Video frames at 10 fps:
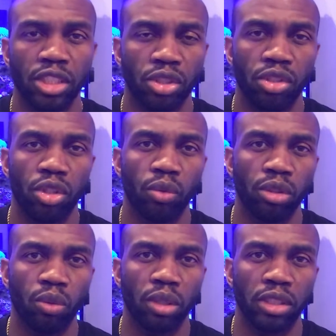so you don't
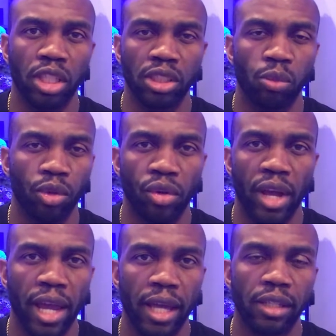really want to touch them with your
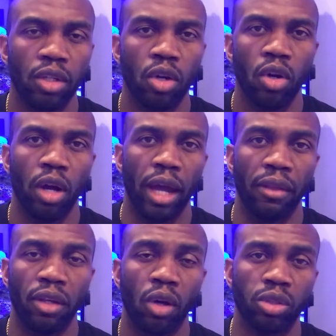hand. And
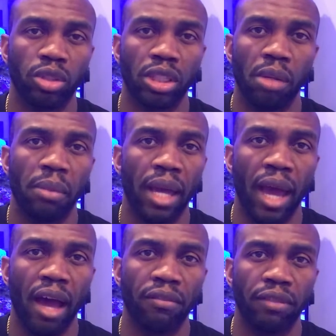then also some may
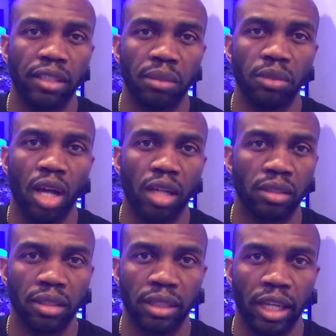have like some
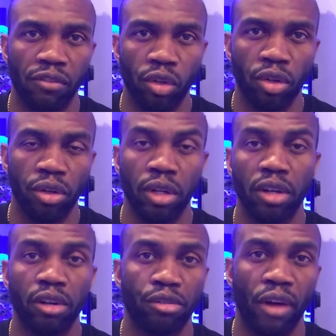toxins, like if you're
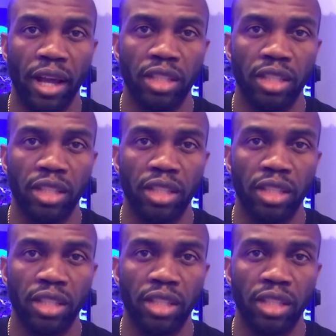fragging